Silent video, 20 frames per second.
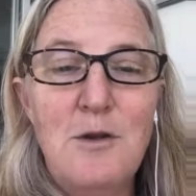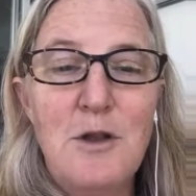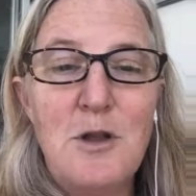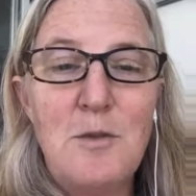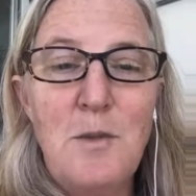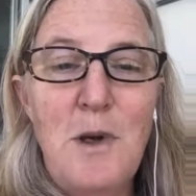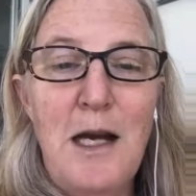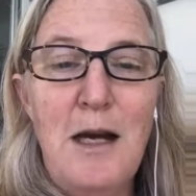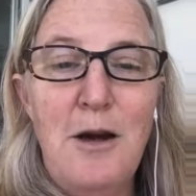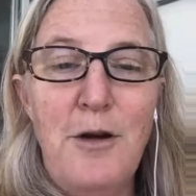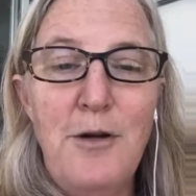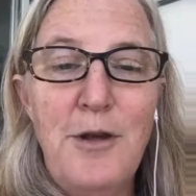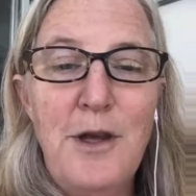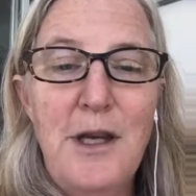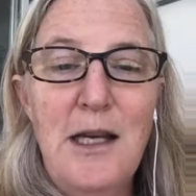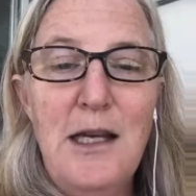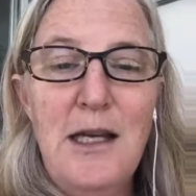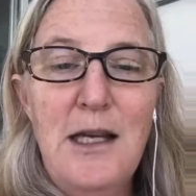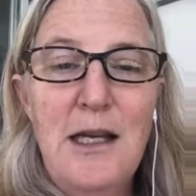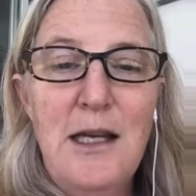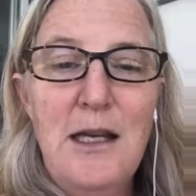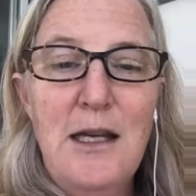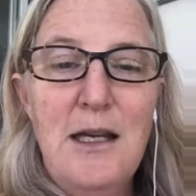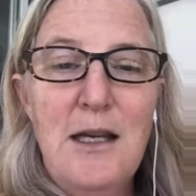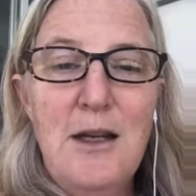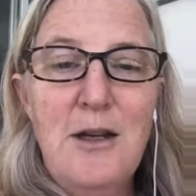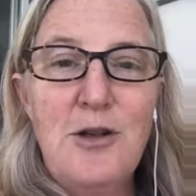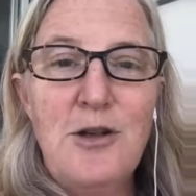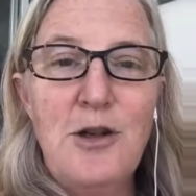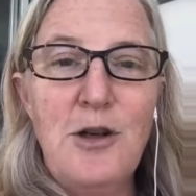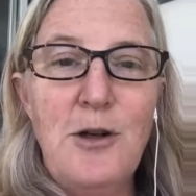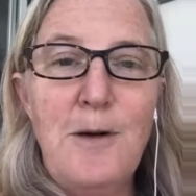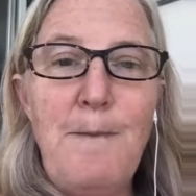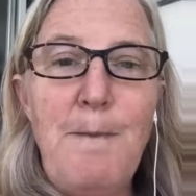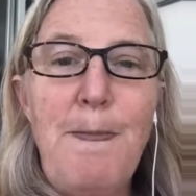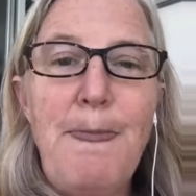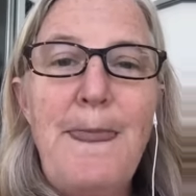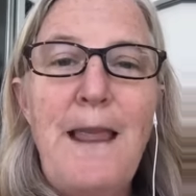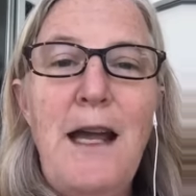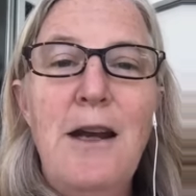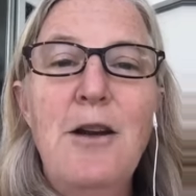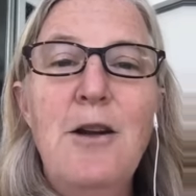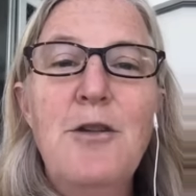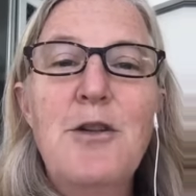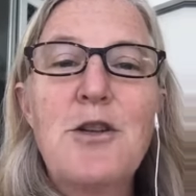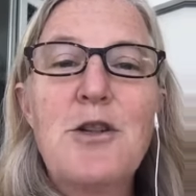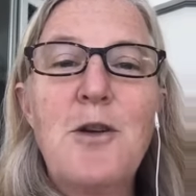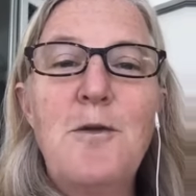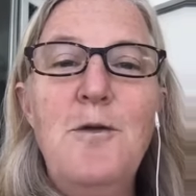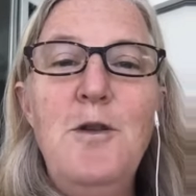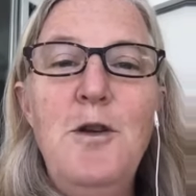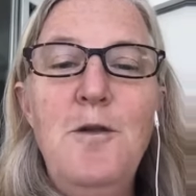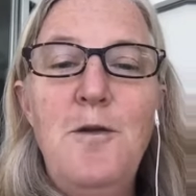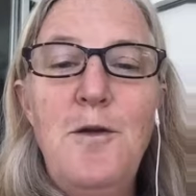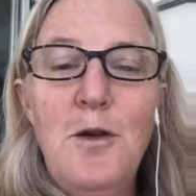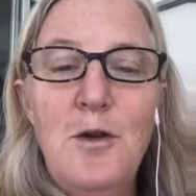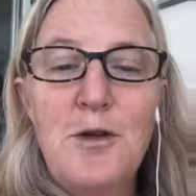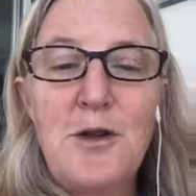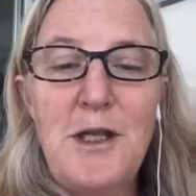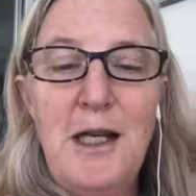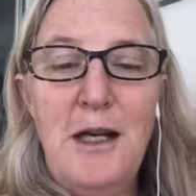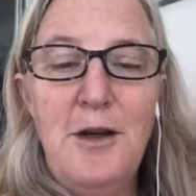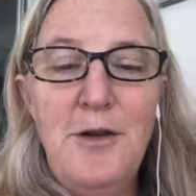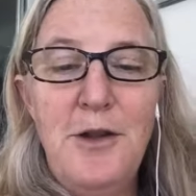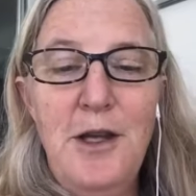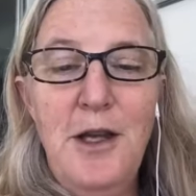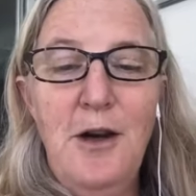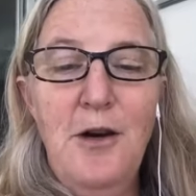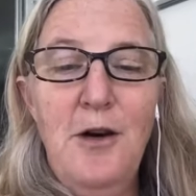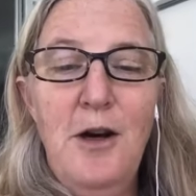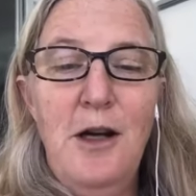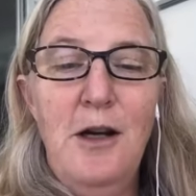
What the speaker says: mouth. So I know there's a few folks out there.